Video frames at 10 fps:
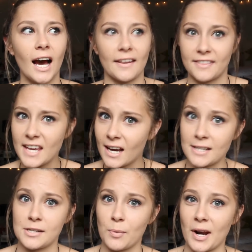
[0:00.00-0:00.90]
I think
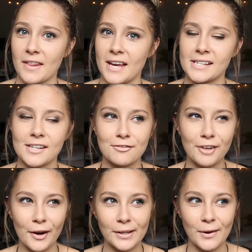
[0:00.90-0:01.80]
I did one of these a
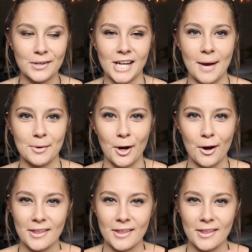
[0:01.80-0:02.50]
very long time ago.